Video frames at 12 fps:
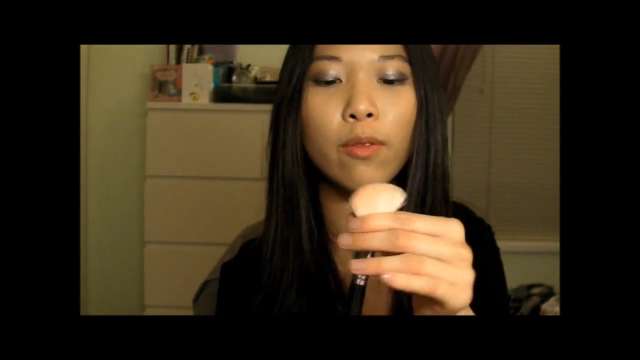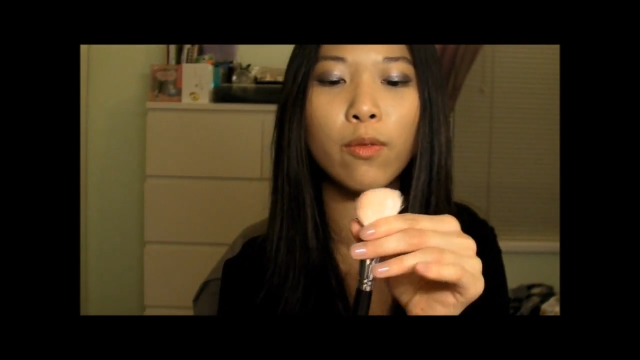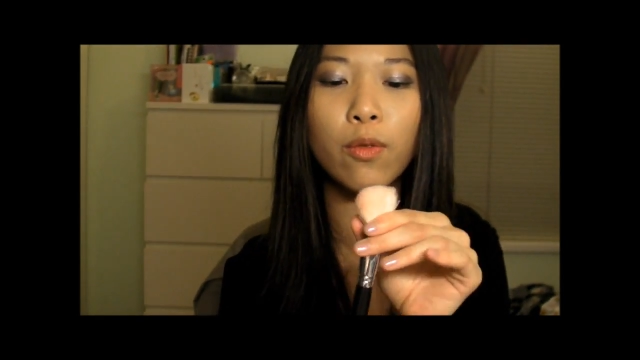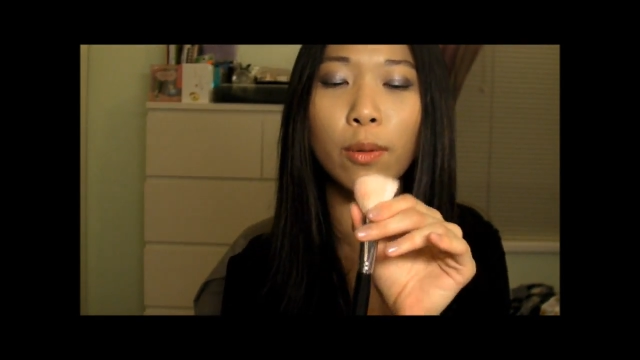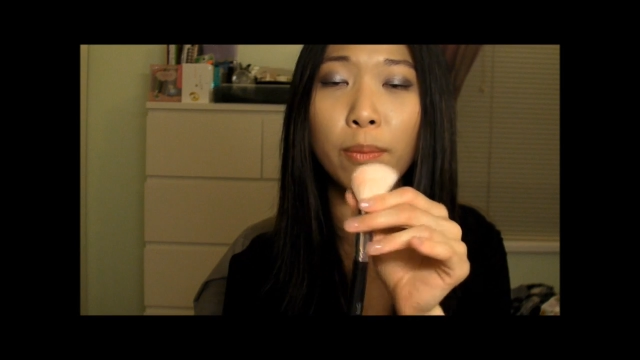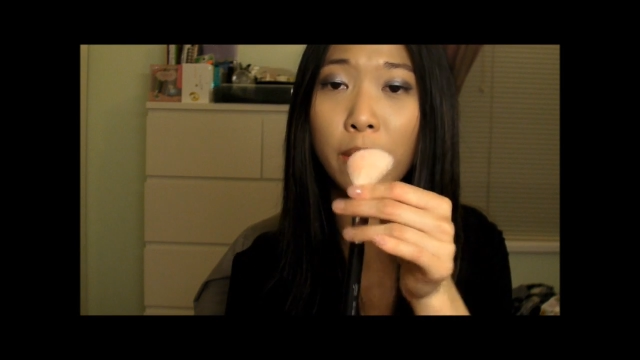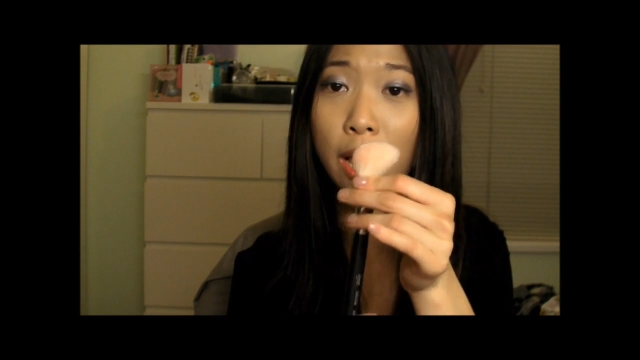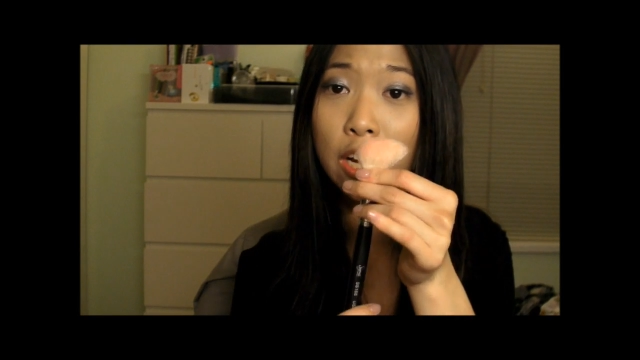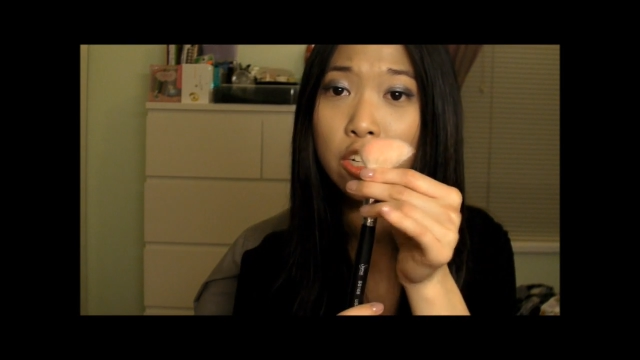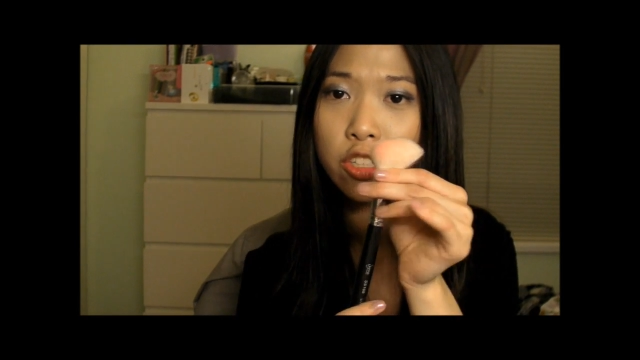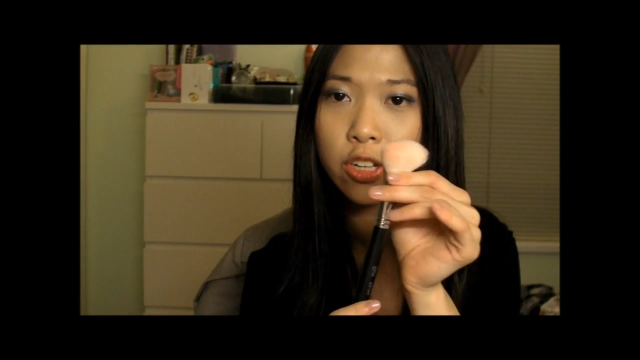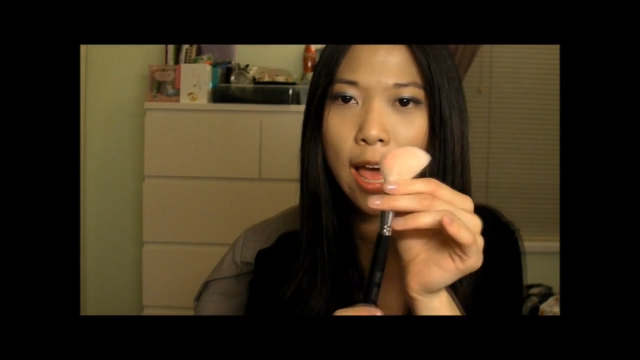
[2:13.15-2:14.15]
for
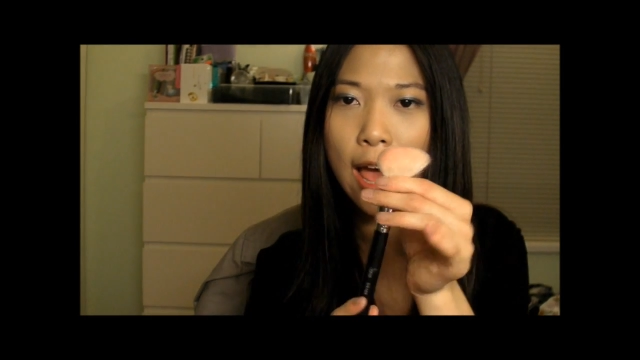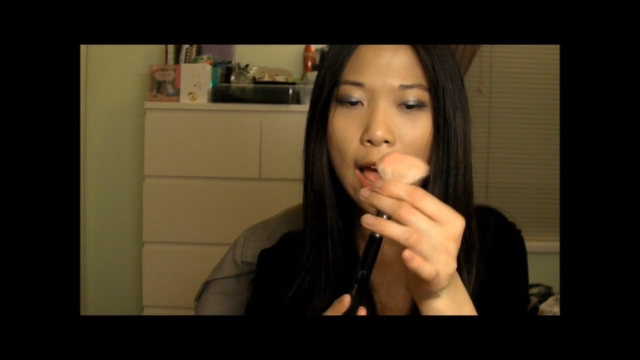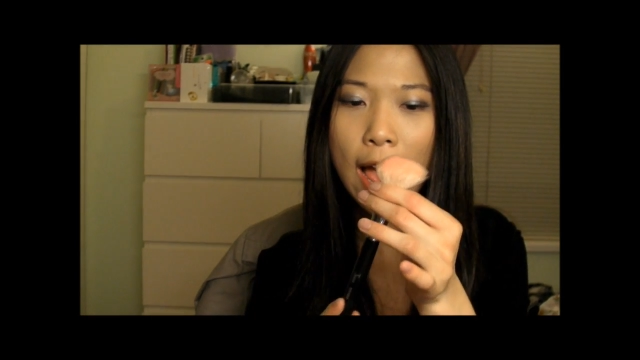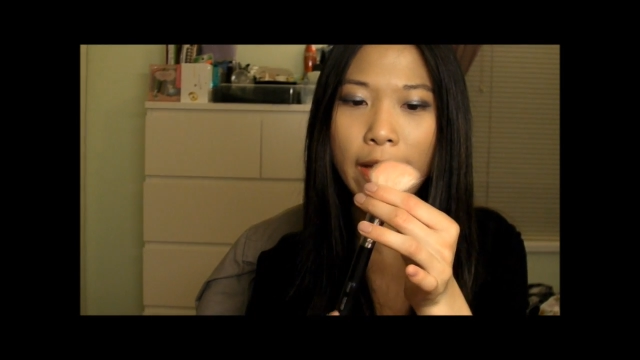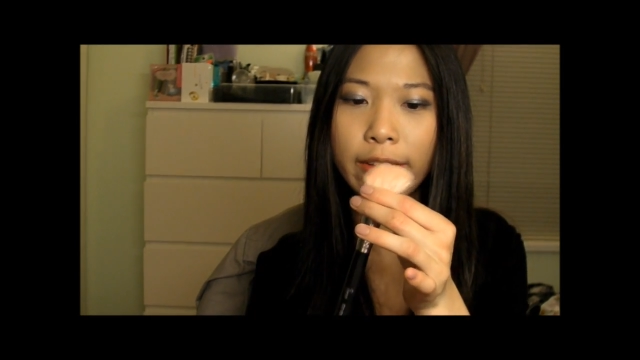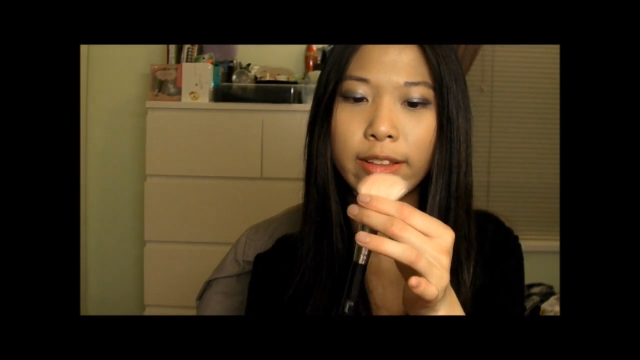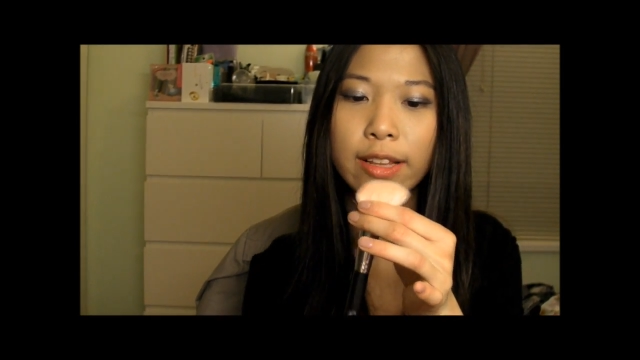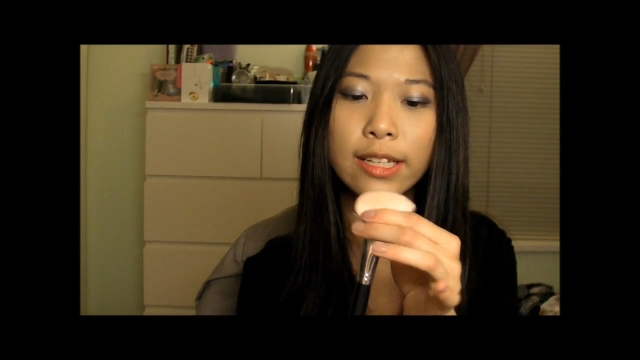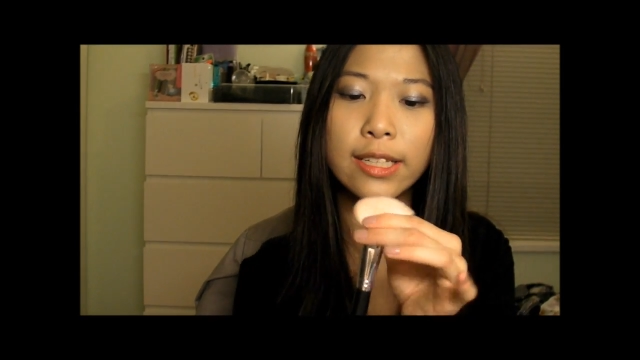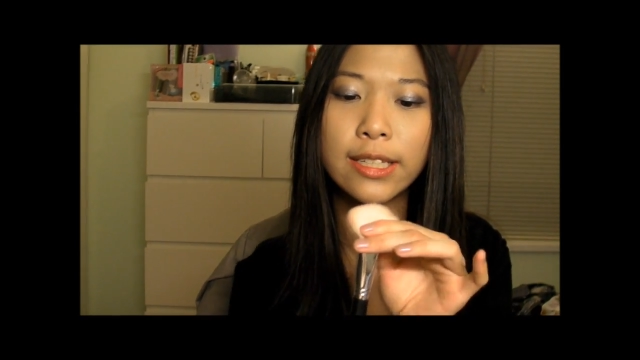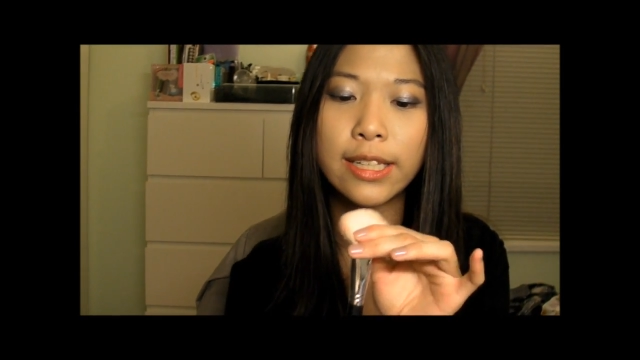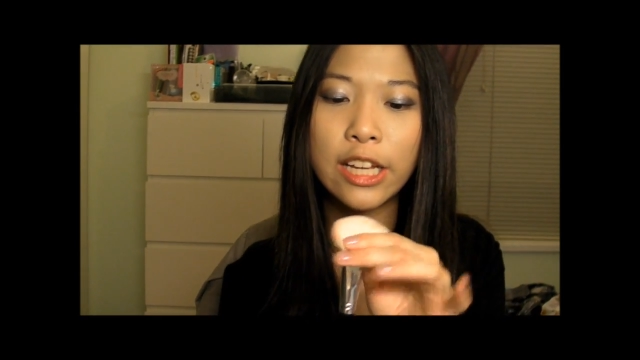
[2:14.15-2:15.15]
blush and the
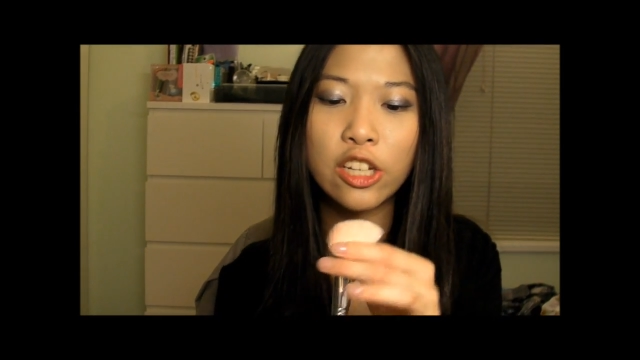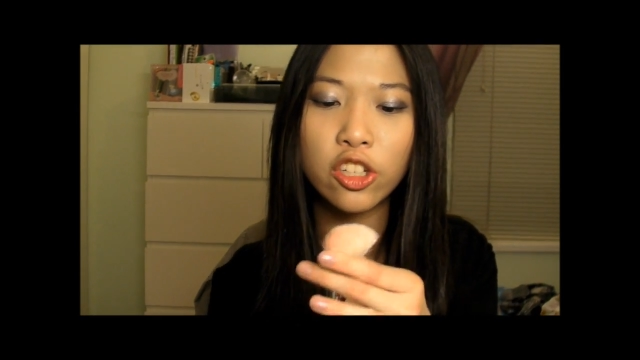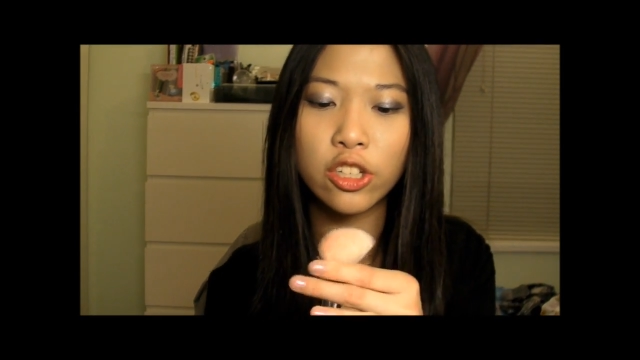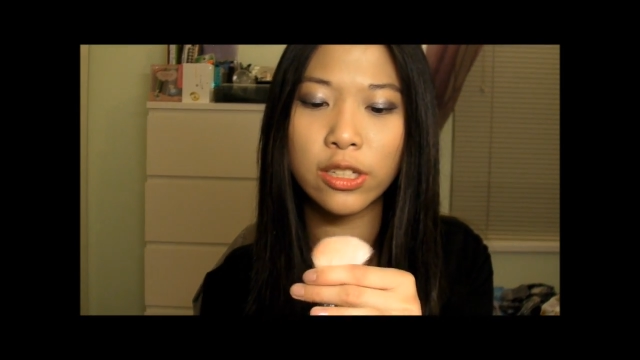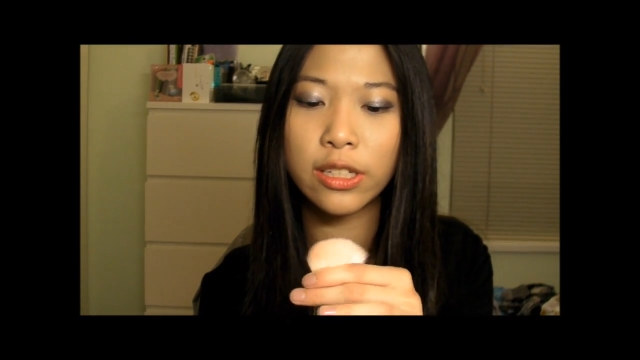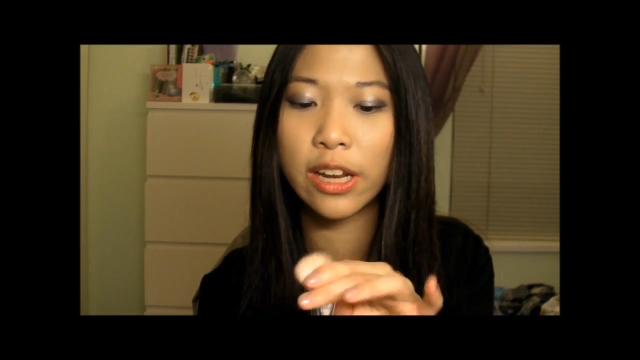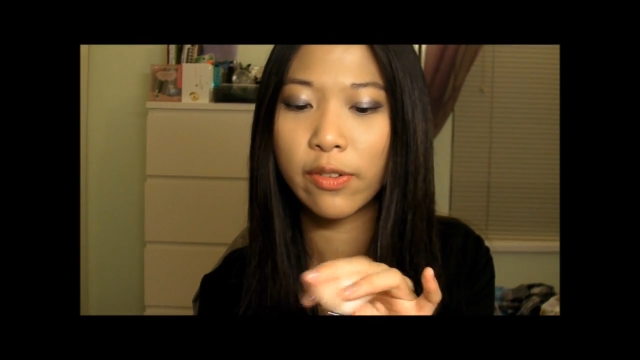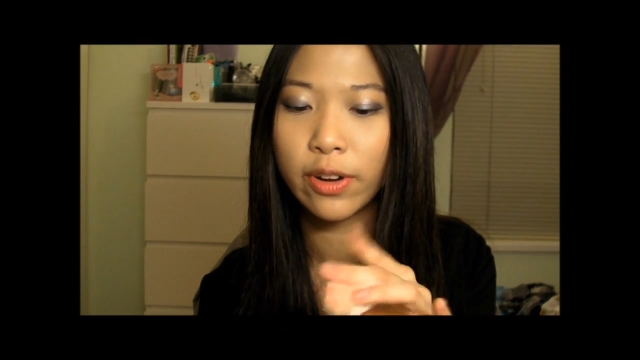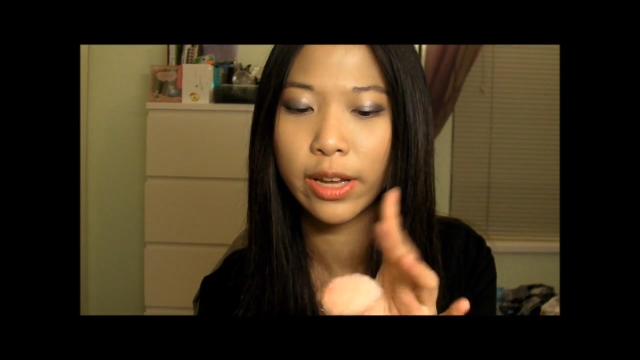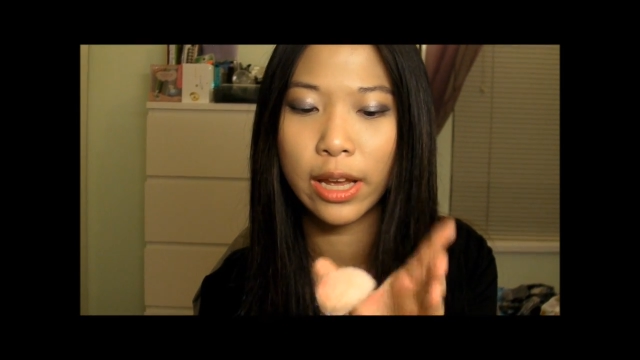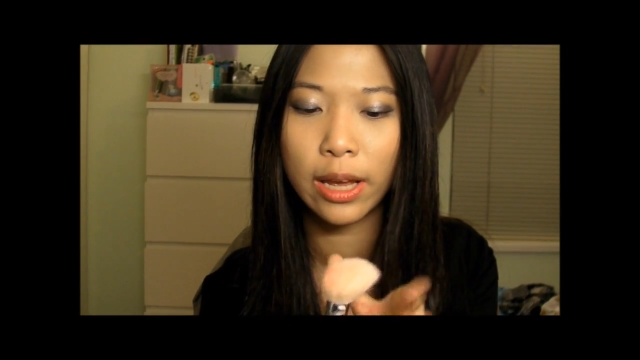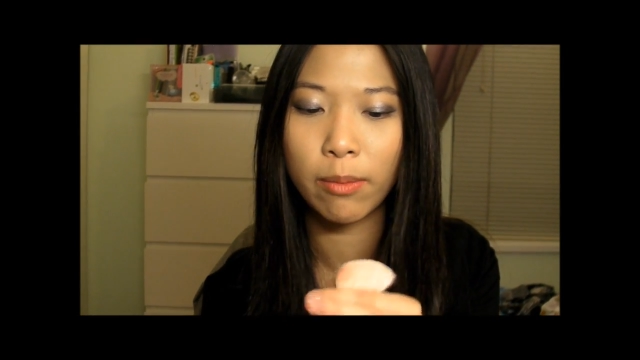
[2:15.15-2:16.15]
stains just never
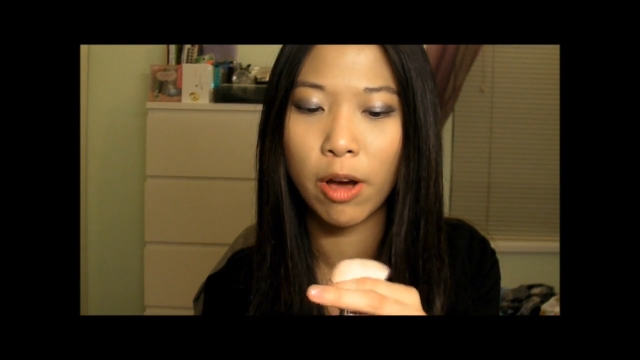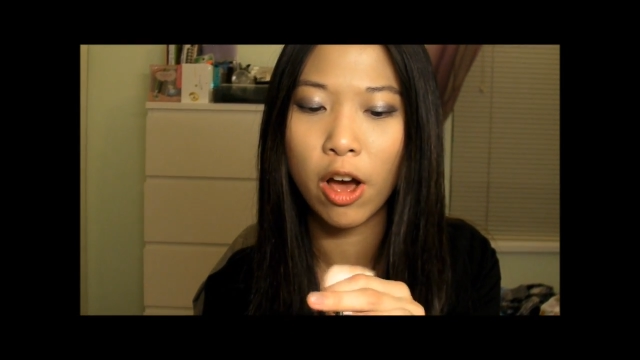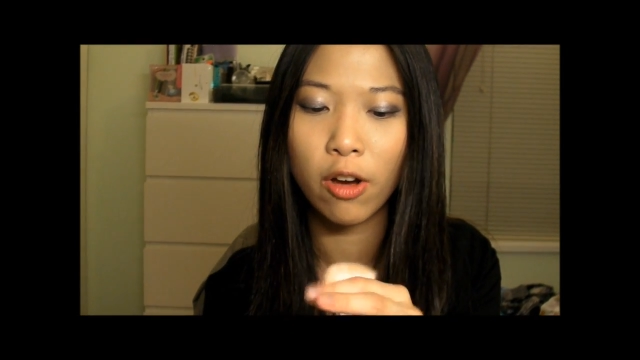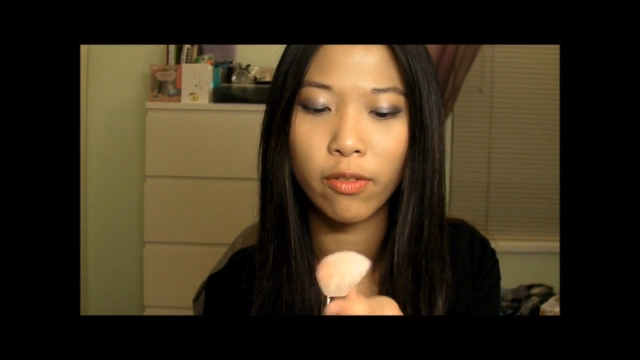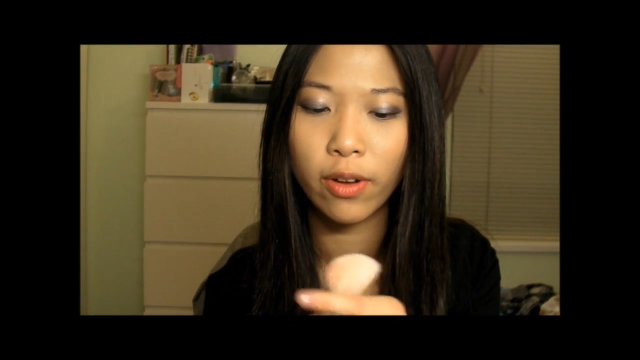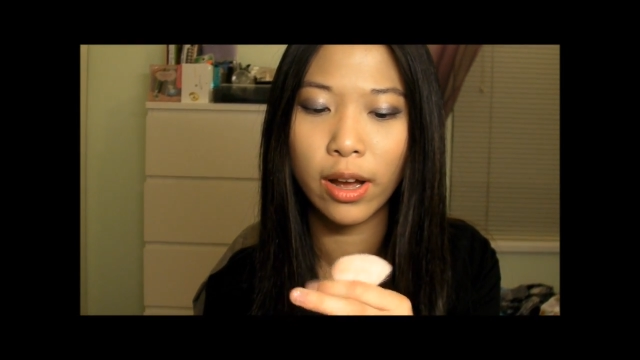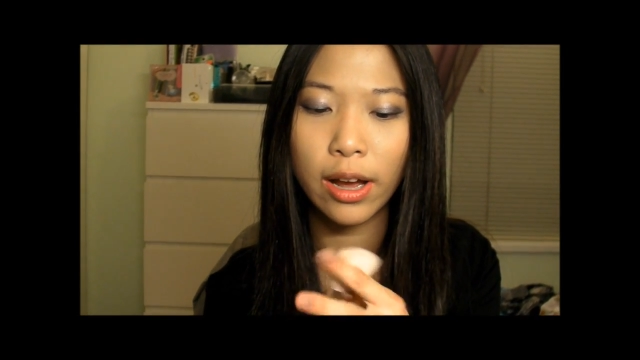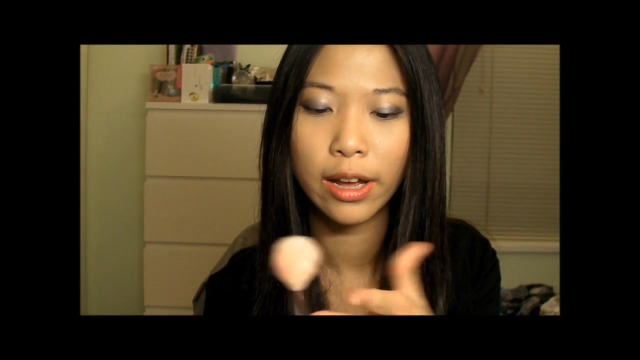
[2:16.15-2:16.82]
came off.